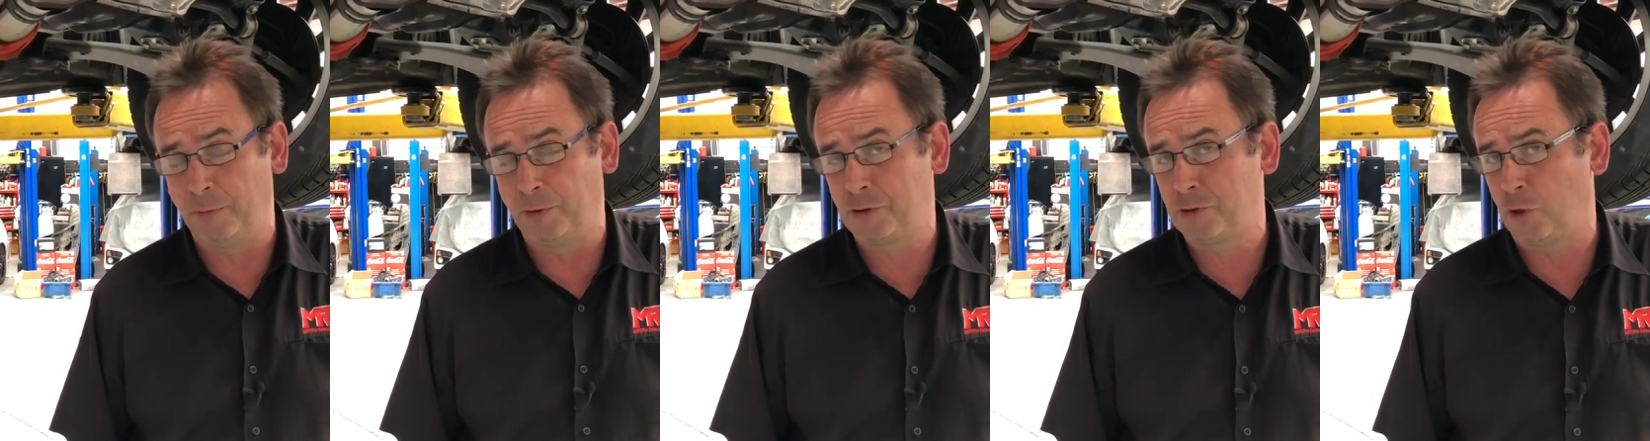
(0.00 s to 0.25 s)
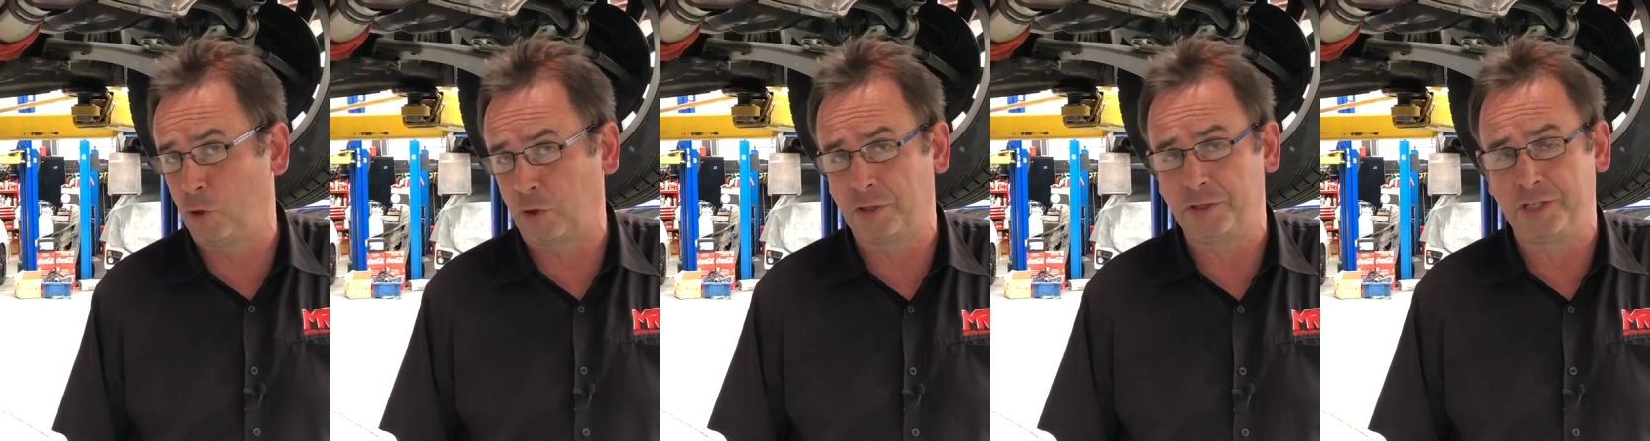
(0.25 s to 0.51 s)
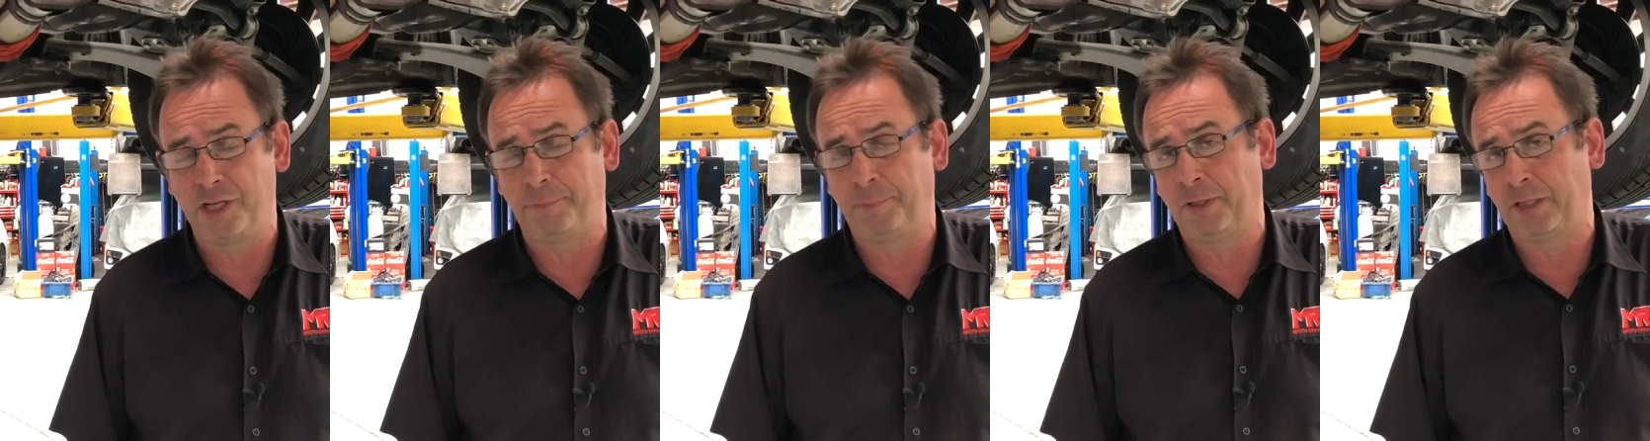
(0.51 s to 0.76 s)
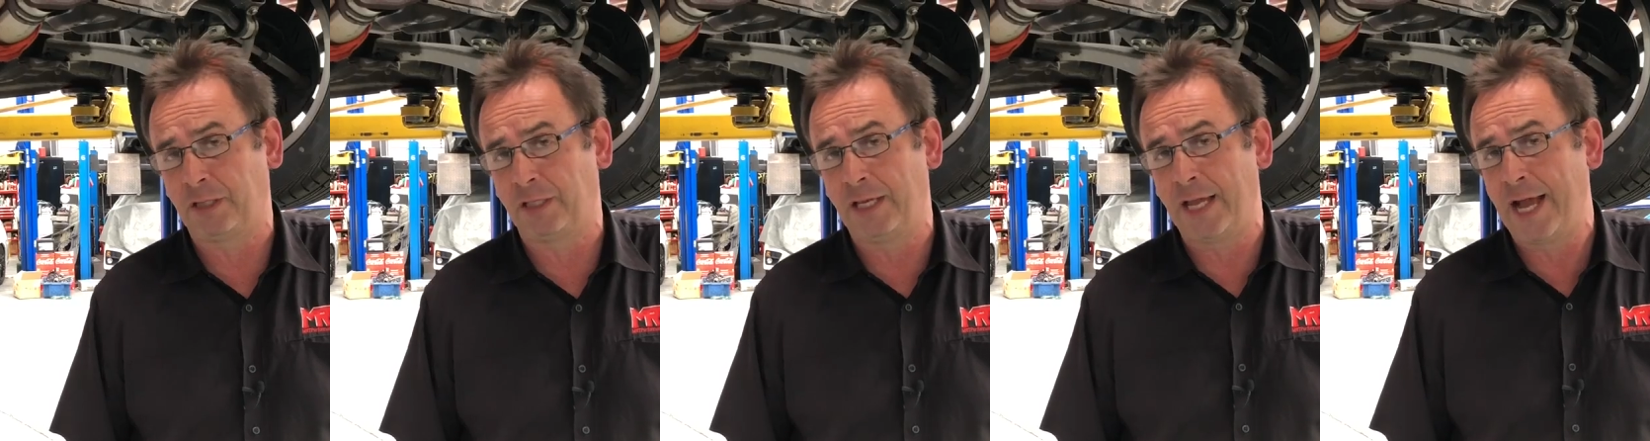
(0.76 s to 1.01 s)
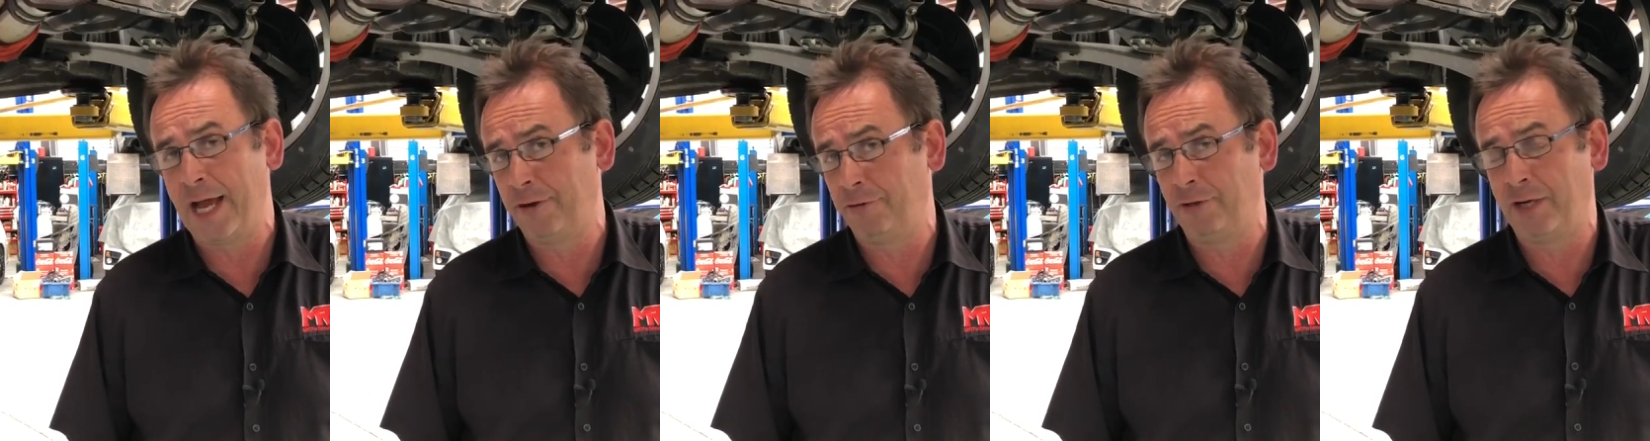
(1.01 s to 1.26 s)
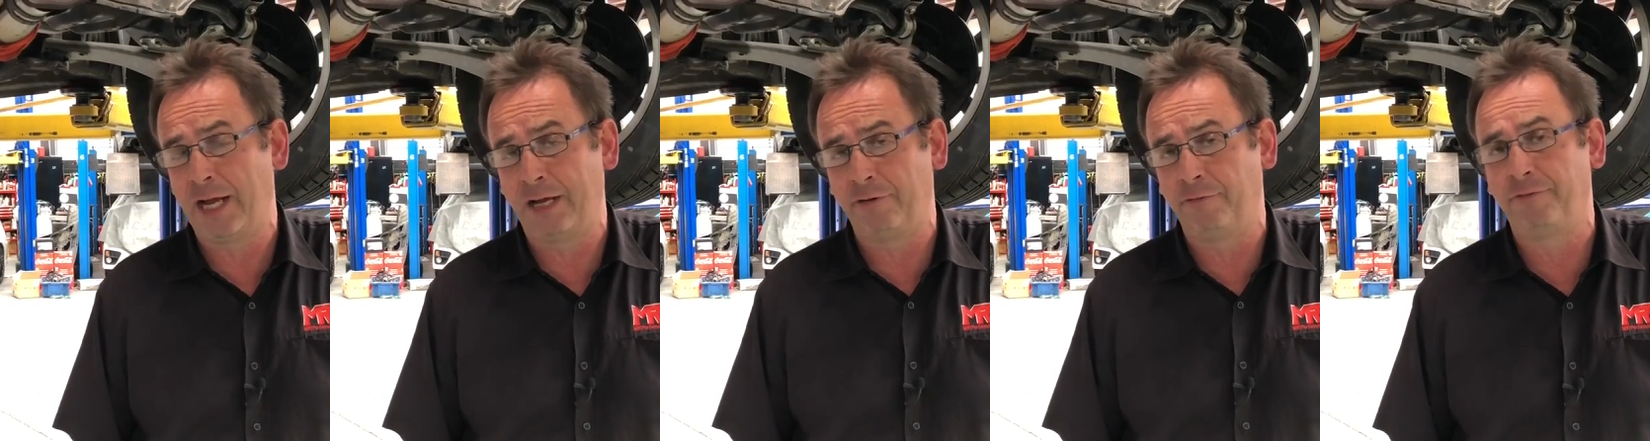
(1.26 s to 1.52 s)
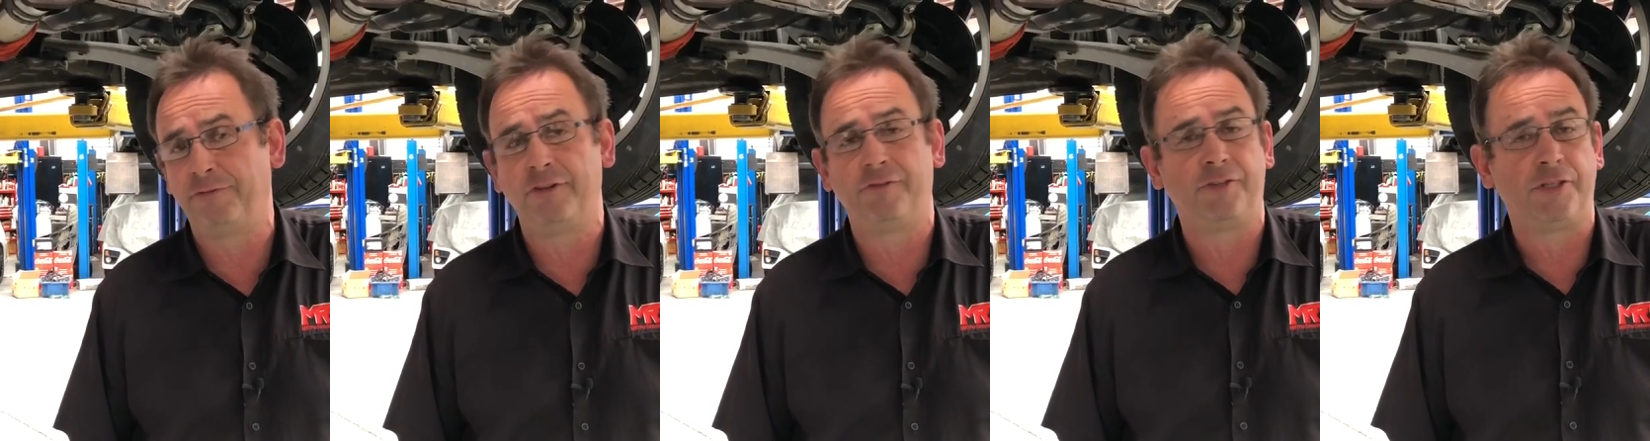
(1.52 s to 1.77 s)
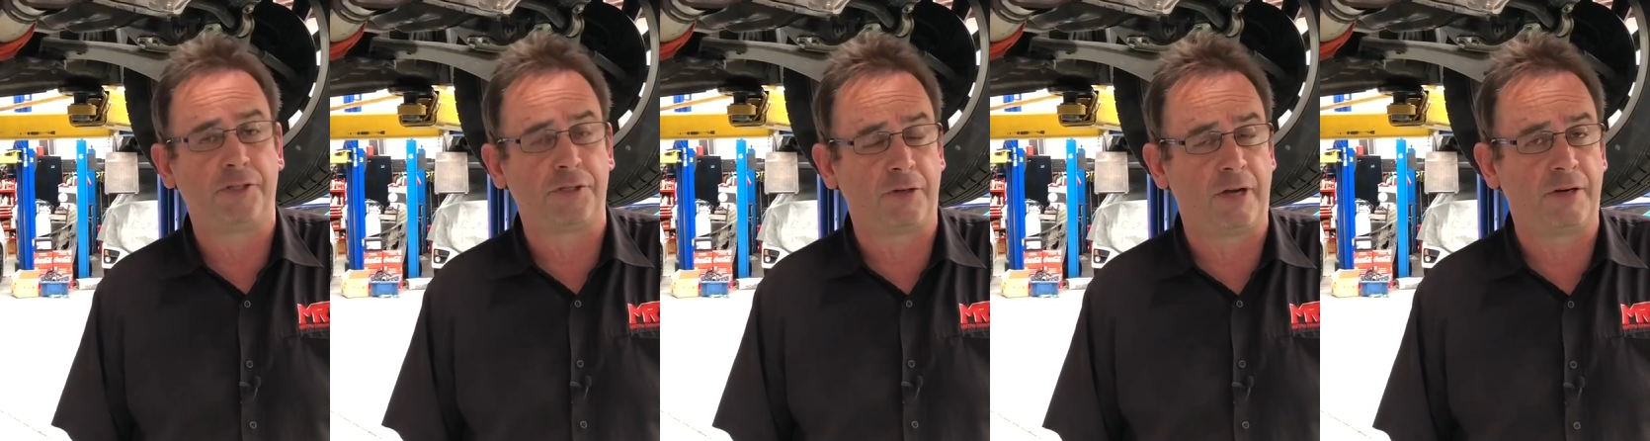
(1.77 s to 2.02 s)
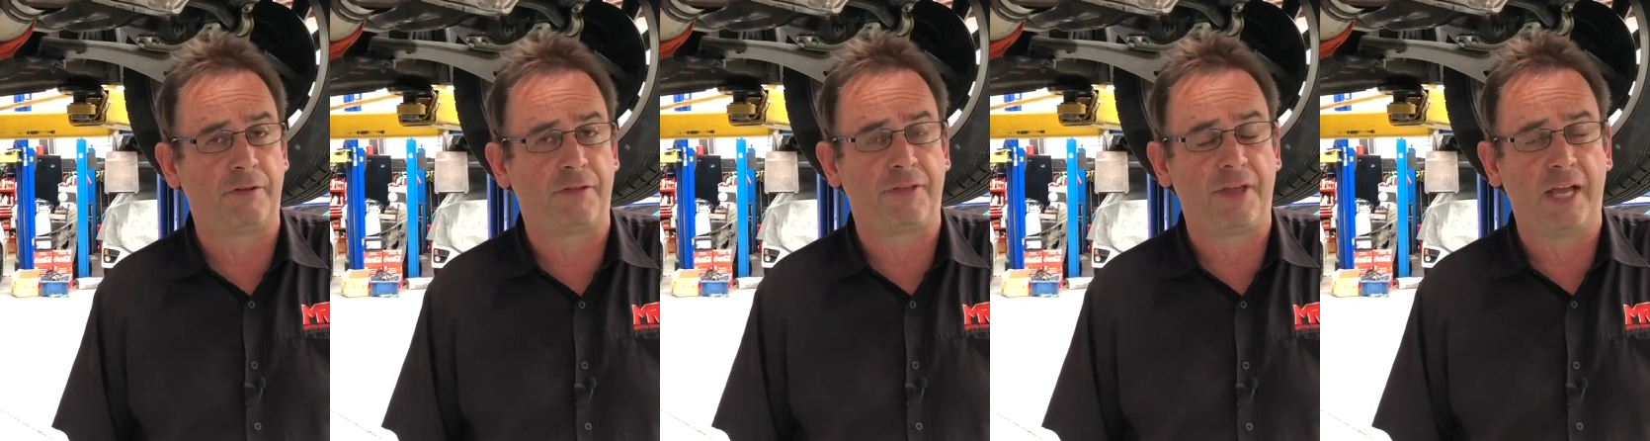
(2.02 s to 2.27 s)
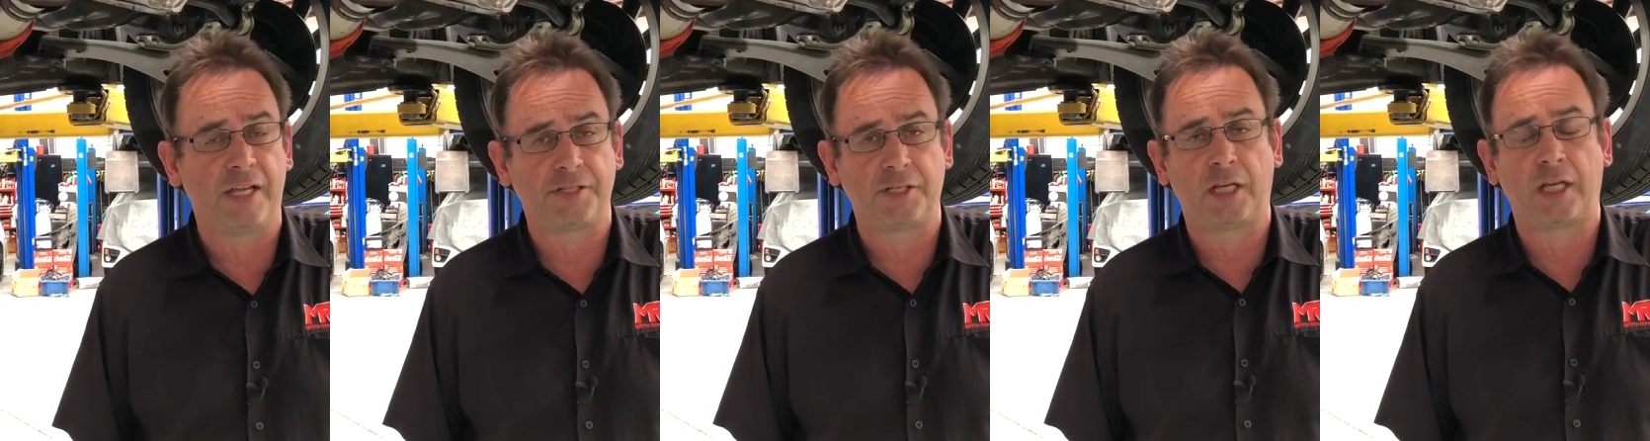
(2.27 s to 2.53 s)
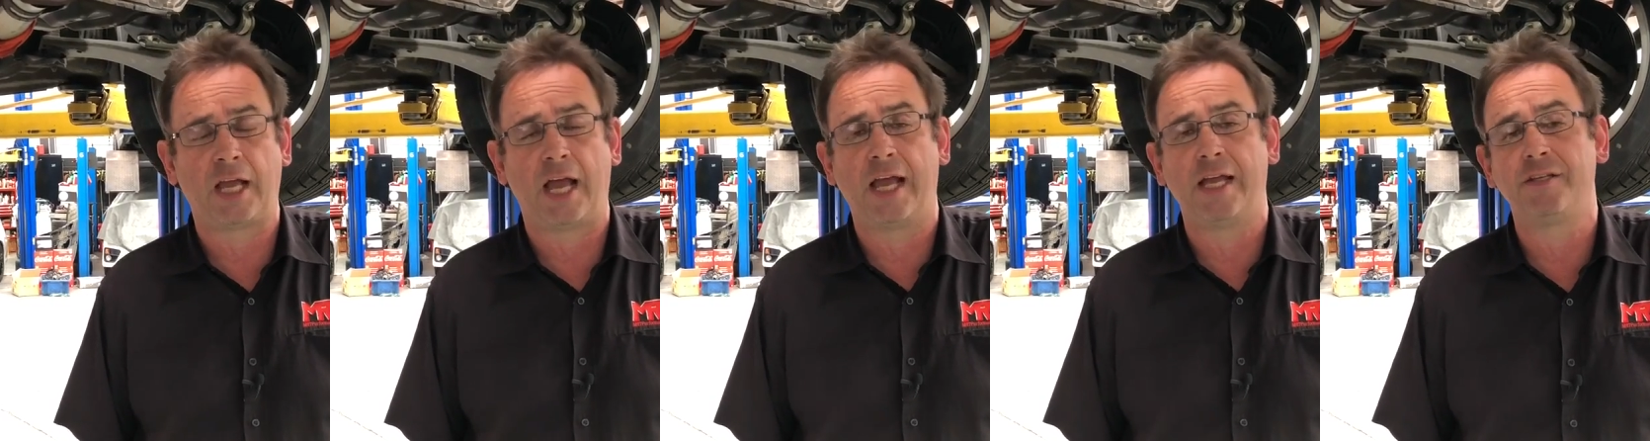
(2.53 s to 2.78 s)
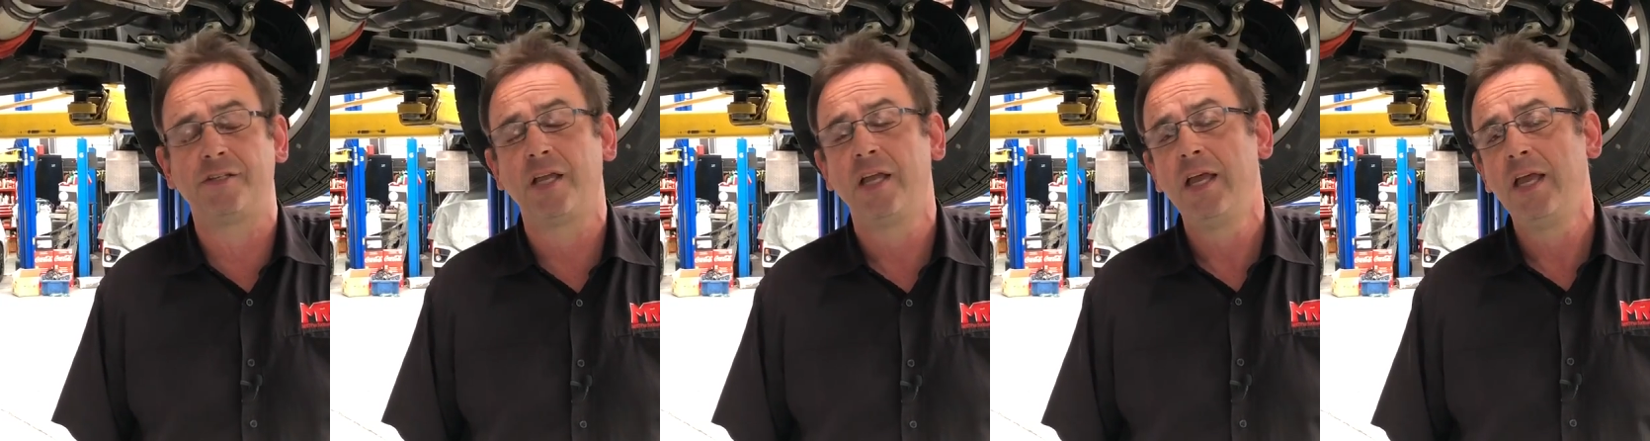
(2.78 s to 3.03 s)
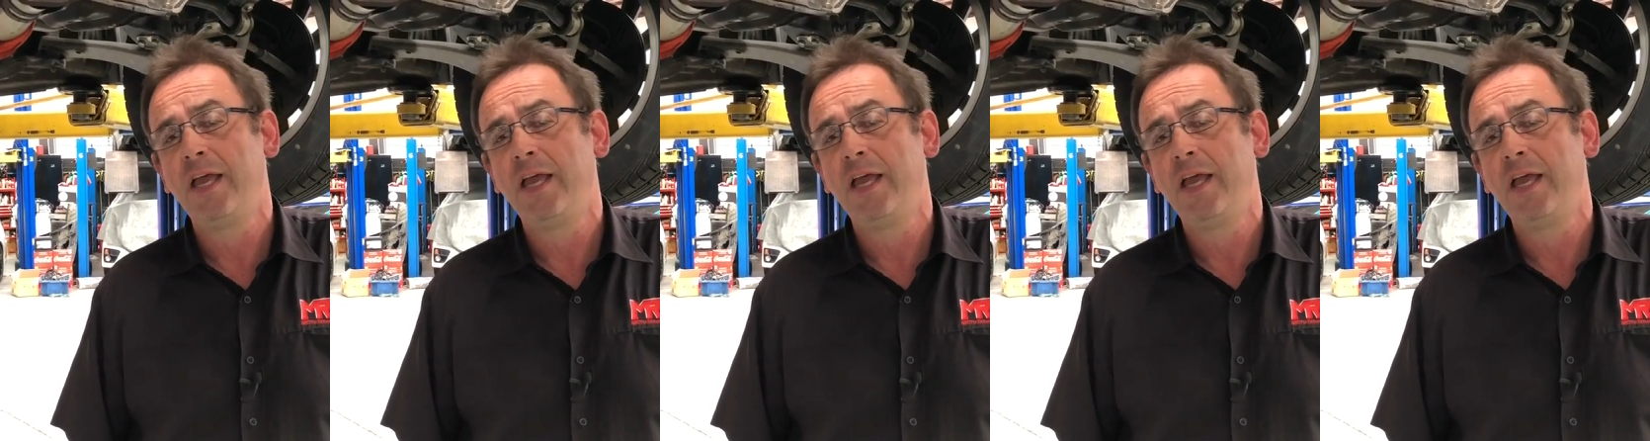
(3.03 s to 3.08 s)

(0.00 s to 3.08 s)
and we're talking typically one hundred, one fifty, two hundred thousand Ks,